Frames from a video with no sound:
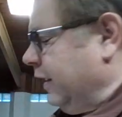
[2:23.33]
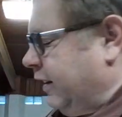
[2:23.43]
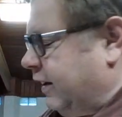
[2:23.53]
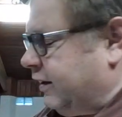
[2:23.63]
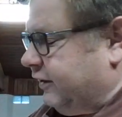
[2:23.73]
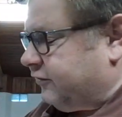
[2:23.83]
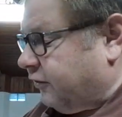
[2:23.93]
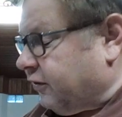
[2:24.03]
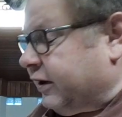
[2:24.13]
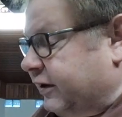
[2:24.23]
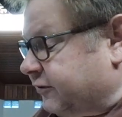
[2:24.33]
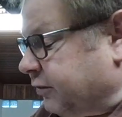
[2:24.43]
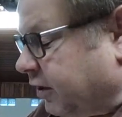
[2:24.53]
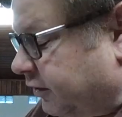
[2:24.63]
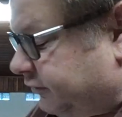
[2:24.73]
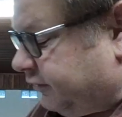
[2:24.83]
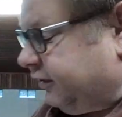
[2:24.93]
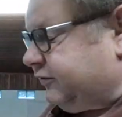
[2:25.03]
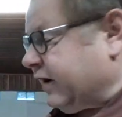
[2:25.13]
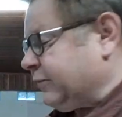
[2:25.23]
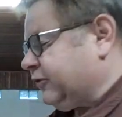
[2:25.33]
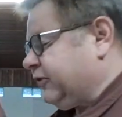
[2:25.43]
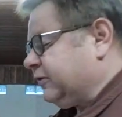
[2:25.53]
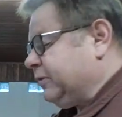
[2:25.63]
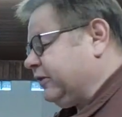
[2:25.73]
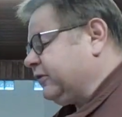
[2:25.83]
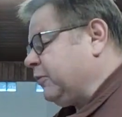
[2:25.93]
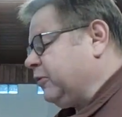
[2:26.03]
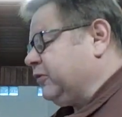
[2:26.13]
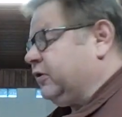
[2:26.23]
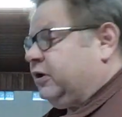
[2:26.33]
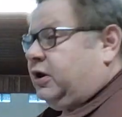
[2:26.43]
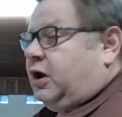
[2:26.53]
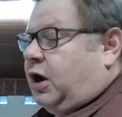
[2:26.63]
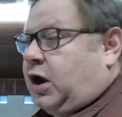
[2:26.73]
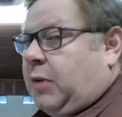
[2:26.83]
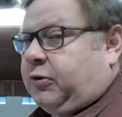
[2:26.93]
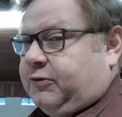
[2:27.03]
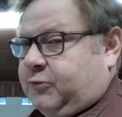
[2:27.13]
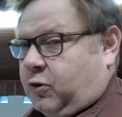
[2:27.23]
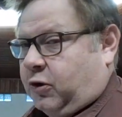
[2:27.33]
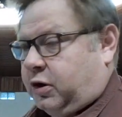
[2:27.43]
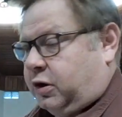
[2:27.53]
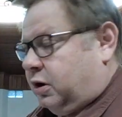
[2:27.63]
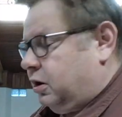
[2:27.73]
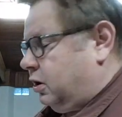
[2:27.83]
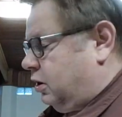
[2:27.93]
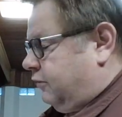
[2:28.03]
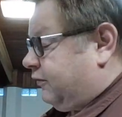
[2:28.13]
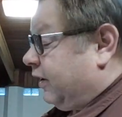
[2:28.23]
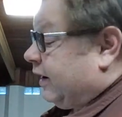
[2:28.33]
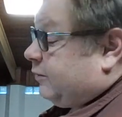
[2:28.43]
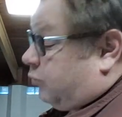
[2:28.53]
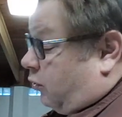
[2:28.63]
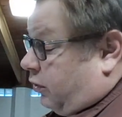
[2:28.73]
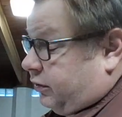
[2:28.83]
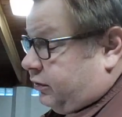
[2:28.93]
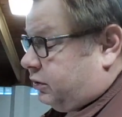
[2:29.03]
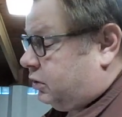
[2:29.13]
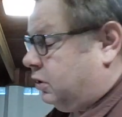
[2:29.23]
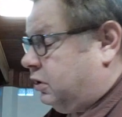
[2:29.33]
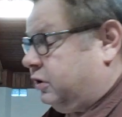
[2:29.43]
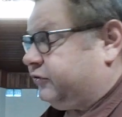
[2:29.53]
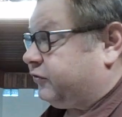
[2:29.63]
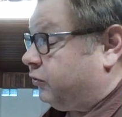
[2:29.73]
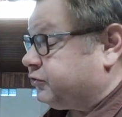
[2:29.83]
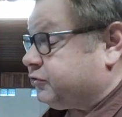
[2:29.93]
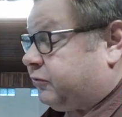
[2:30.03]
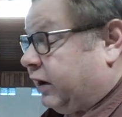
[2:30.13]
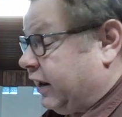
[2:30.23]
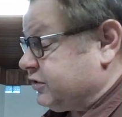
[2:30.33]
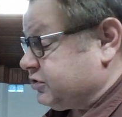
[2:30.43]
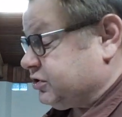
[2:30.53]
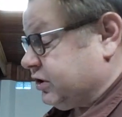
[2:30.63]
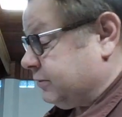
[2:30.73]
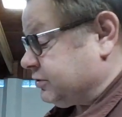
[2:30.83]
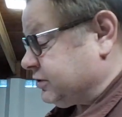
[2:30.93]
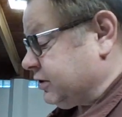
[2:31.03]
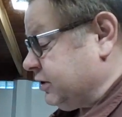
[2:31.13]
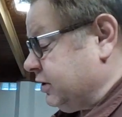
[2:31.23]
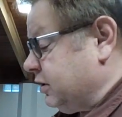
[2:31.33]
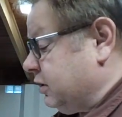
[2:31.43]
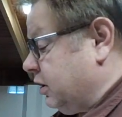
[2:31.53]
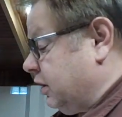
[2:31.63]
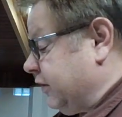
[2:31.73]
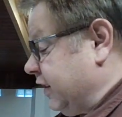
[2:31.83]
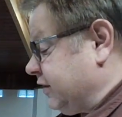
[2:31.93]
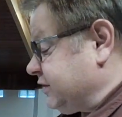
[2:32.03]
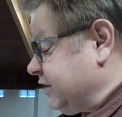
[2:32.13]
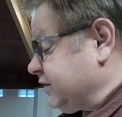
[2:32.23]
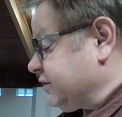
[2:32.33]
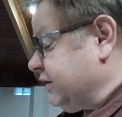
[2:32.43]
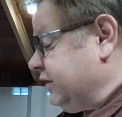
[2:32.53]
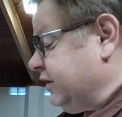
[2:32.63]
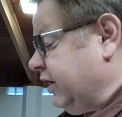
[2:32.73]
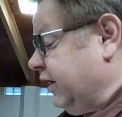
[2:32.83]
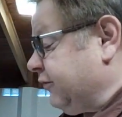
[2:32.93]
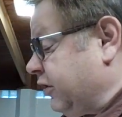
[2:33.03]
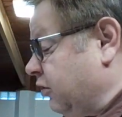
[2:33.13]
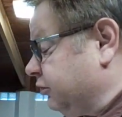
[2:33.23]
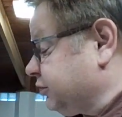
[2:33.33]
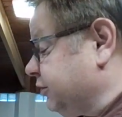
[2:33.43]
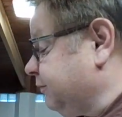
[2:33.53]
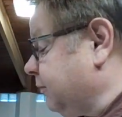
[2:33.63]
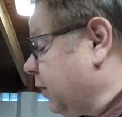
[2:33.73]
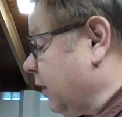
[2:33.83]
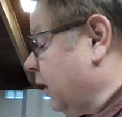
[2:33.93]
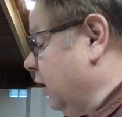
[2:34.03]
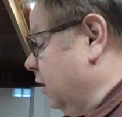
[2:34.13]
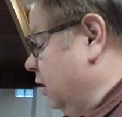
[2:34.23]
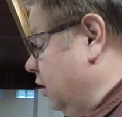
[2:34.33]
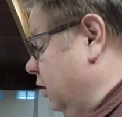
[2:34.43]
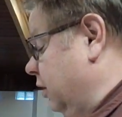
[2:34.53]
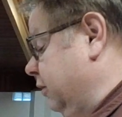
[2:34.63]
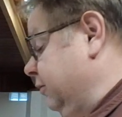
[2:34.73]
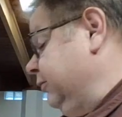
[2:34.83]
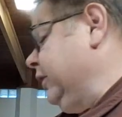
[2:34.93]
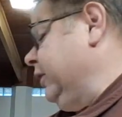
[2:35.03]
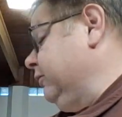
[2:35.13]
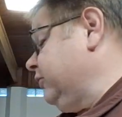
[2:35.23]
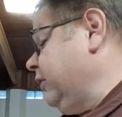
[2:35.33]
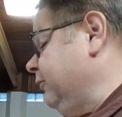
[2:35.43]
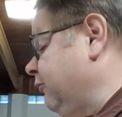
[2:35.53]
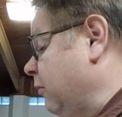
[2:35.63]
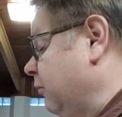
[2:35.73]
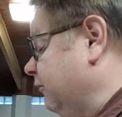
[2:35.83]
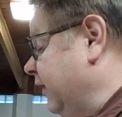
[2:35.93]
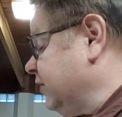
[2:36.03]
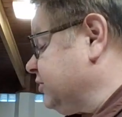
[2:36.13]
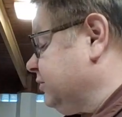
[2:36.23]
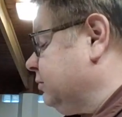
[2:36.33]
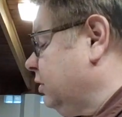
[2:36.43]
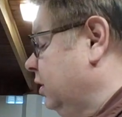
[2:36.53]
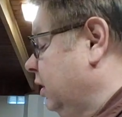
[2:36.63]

And he certainly is, because chapter 6 picks up with a couple of more very important social relationships that exist in every culture, some form or fashion.